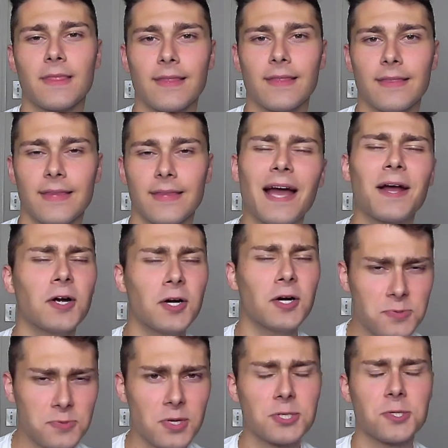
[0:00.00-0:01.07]

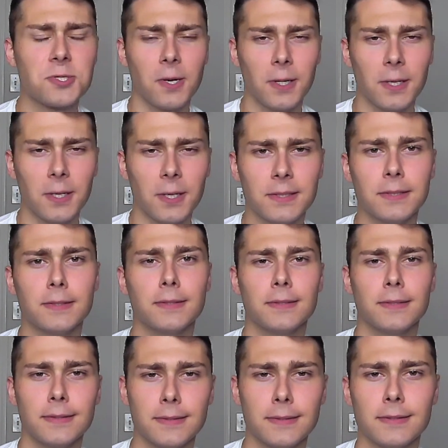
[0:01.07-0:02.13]

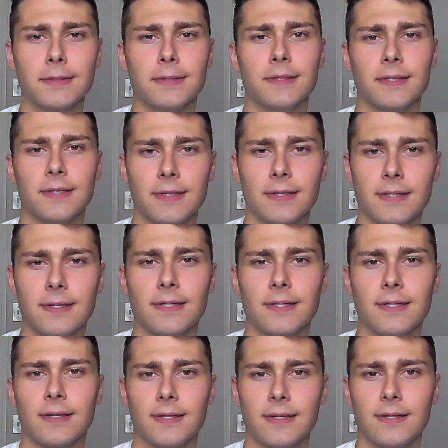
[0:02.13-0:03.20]

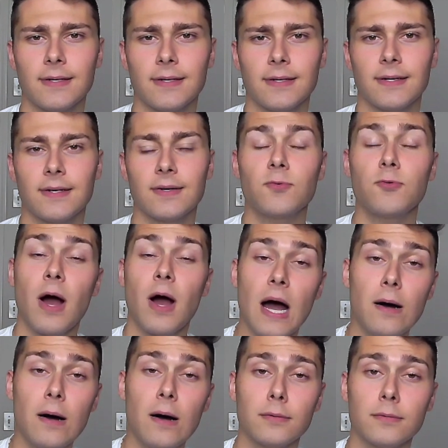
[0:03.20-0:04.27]

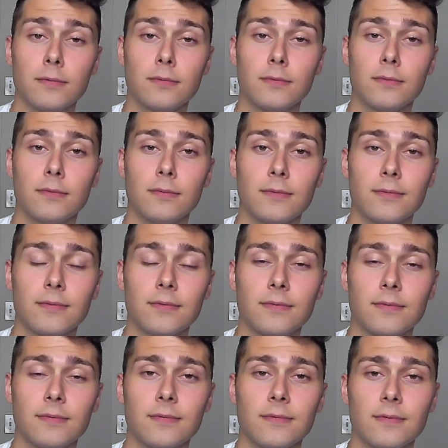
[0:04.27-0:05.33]

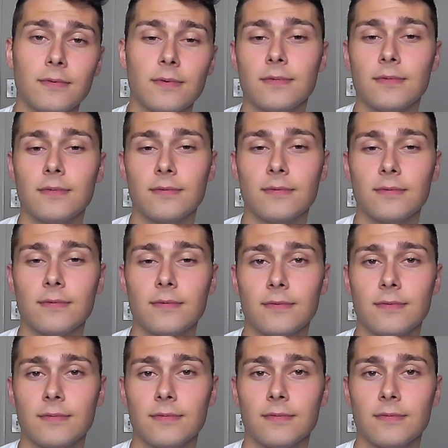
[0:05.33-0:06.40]
The person shown says nothing.